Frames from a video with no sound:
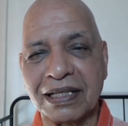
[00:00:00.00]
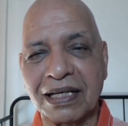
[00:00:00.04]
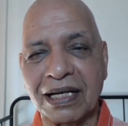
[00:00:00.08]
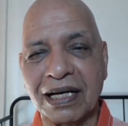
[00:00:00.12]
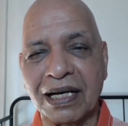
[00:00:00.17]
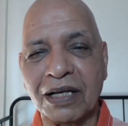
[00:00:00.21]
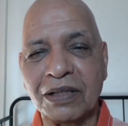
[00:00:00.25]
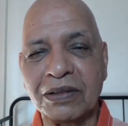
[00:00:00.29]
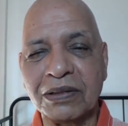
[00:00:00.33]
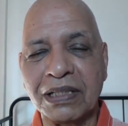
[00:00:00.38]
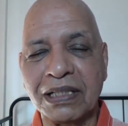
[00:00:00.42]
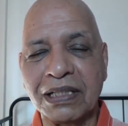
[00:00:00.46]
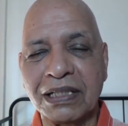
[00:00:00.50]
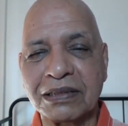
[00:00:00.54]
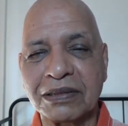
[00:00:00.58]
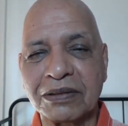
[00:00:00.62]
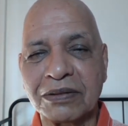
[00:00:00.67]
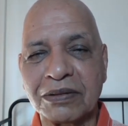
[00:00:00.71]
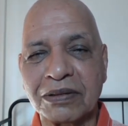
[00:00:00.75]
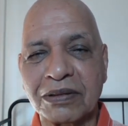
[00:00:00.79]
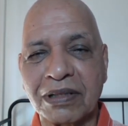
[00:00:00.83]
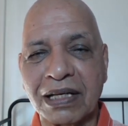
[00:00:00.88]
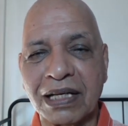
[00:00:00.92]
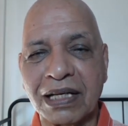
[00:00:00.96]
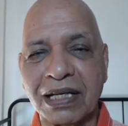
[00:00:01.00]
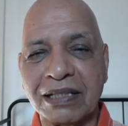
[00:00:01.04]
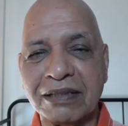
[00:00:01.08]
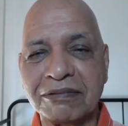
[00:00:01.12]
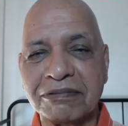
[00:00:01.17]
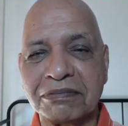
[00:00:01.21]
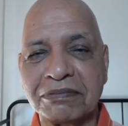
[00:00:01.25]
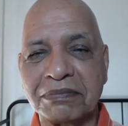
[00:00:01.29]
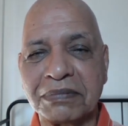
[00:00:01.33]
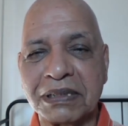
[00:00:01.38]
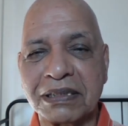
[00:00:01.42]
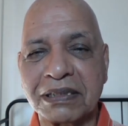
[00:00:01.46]
How has your
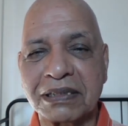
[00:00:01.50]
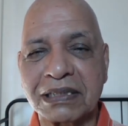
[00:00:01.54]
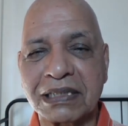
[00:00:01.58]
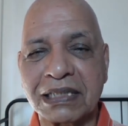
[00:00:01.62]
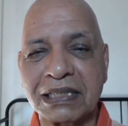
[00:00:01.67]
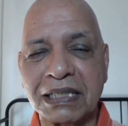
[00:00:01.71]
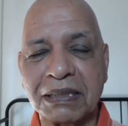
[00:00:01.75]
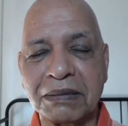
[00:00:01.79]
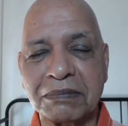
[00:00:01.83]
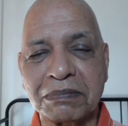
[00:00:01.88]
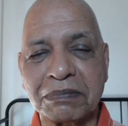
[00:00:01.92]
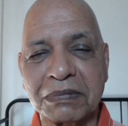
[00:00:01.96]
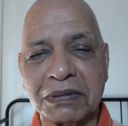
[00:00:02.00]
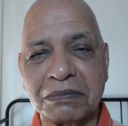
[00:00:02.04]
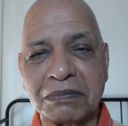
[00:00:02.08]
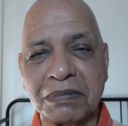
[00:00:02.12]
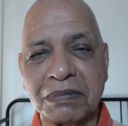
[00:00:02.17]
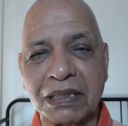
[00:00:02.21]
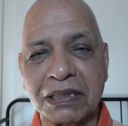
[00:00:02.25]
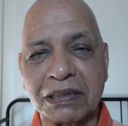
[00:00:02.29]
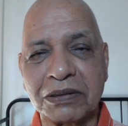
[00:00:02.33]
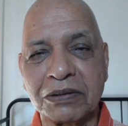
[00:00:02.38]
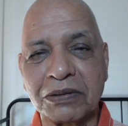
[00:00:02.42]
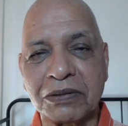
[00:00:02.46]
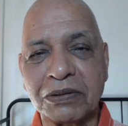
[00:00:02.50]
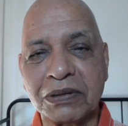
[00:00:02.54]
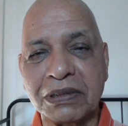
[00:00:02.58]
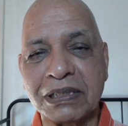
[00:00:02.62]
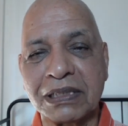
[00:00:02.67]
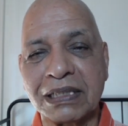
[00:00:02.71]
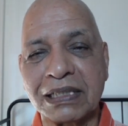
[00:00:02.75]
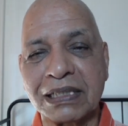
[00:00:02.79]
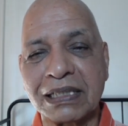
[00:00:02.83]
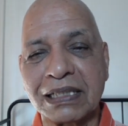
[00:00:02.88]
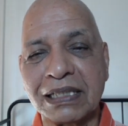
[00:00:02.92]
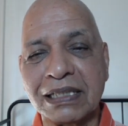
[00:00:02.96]
life been shaped by your
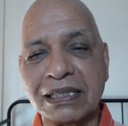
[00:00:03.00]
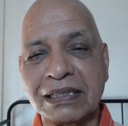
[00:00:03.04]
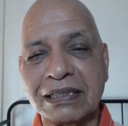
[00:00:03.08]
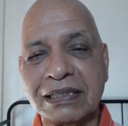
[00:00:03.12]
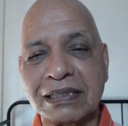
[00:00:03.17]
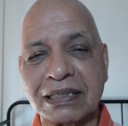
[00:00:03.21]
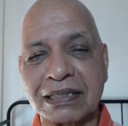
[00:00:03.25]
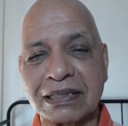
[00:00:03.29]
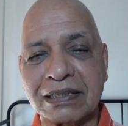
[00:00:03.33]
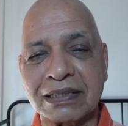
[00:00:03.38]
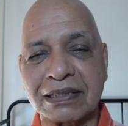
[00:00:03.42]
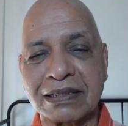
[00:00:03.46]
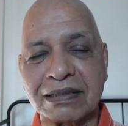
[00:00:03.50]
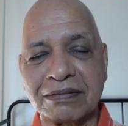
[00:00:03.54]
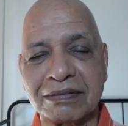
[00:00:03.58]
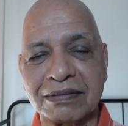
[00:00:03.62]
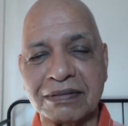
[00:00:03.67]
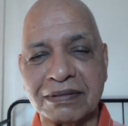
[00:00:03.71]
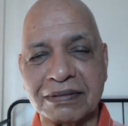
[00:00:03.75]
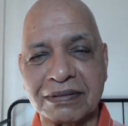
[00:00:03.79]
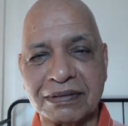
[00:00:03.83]
intentions?